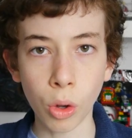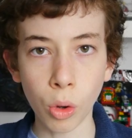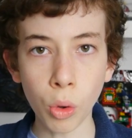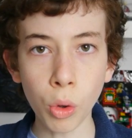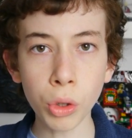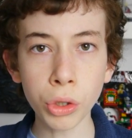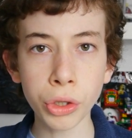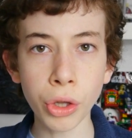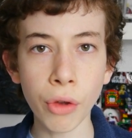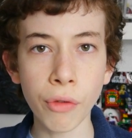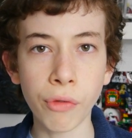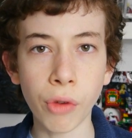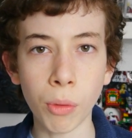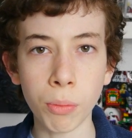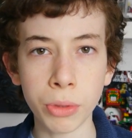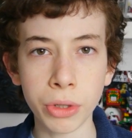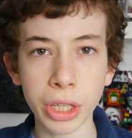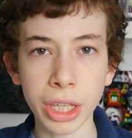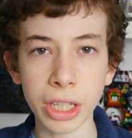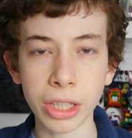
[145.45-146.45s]
Also
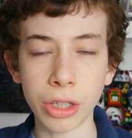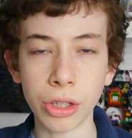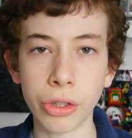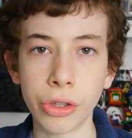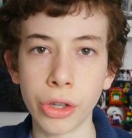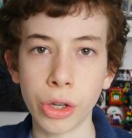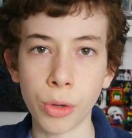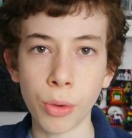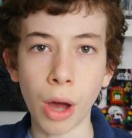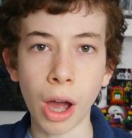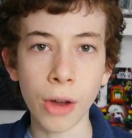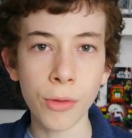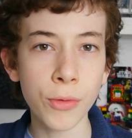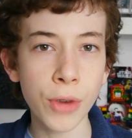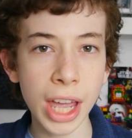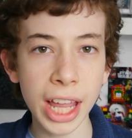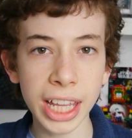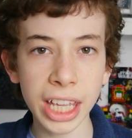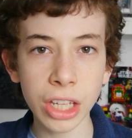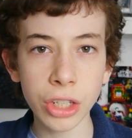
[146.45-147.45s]
from Season 2, I
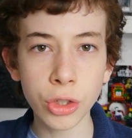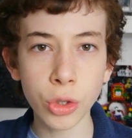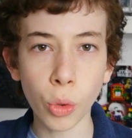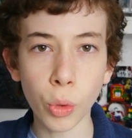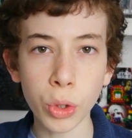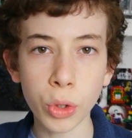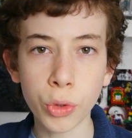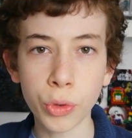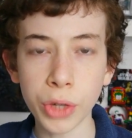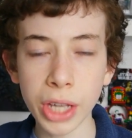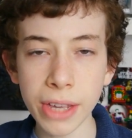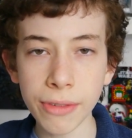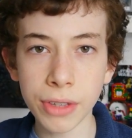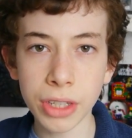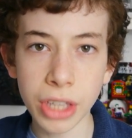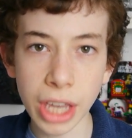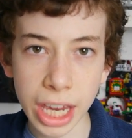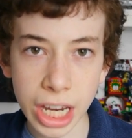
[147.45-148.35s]
really enjoyed Grievous